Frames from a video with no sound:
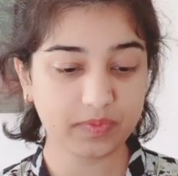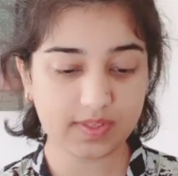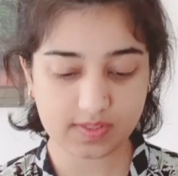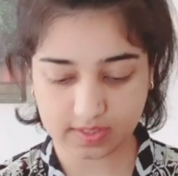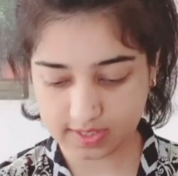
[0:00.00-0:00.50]

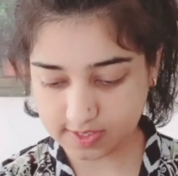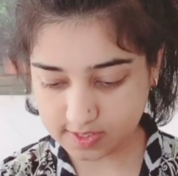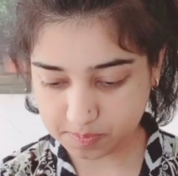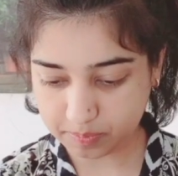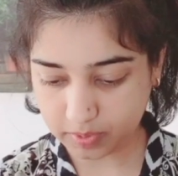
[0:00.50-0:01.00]
This
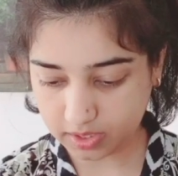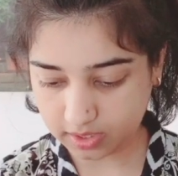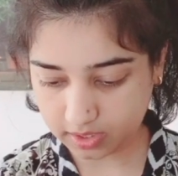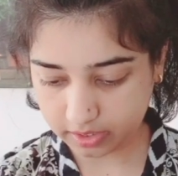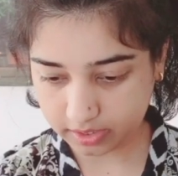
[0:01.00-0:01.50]
is
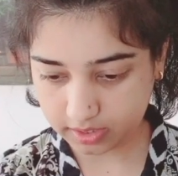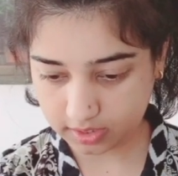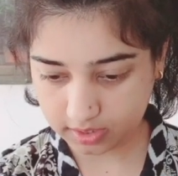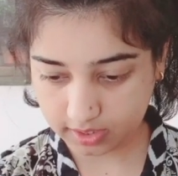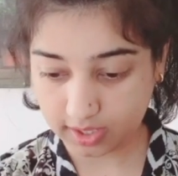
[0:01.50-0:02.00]

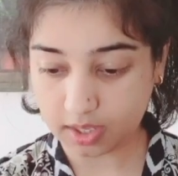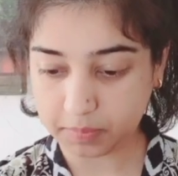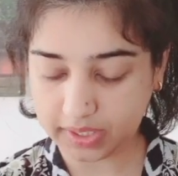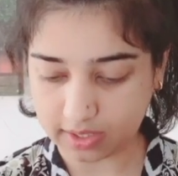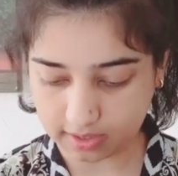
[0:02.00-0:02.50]
by
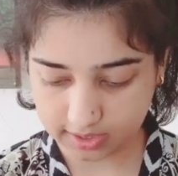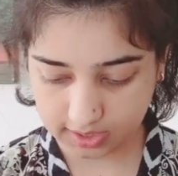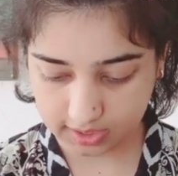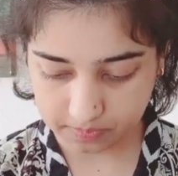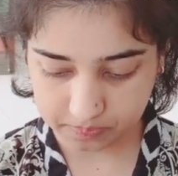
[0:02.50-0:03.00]
Emi
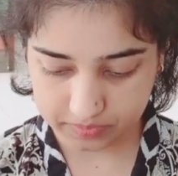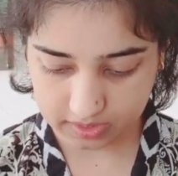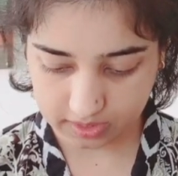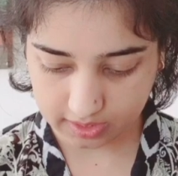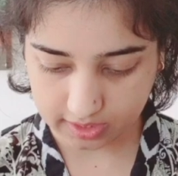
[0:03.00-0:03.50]
Yagi,
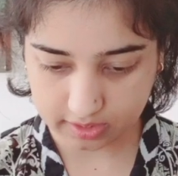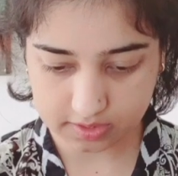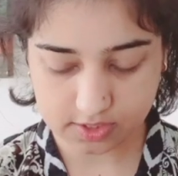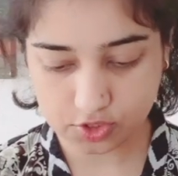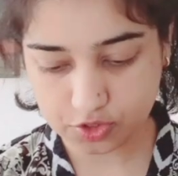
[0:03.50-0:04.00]
and
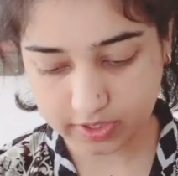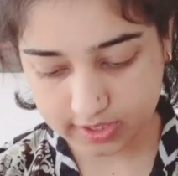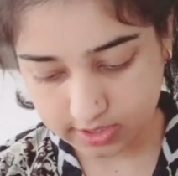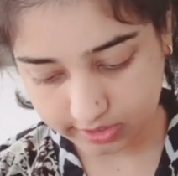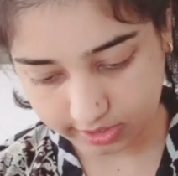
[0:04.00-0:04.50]
this is
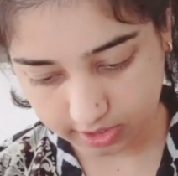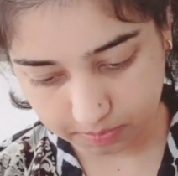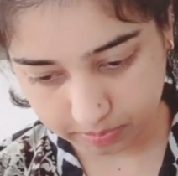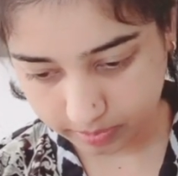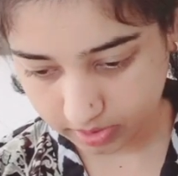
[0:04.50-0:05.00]

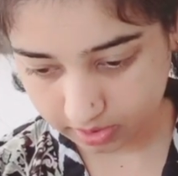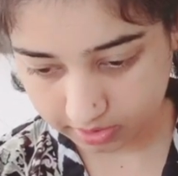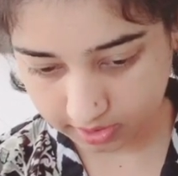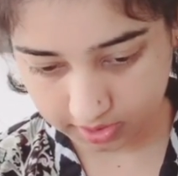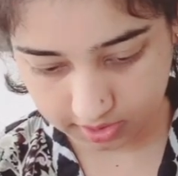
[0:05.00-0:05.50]
translated
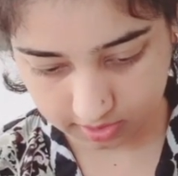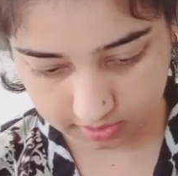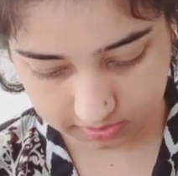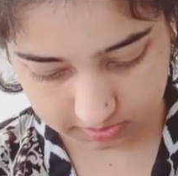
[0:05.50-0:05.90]
by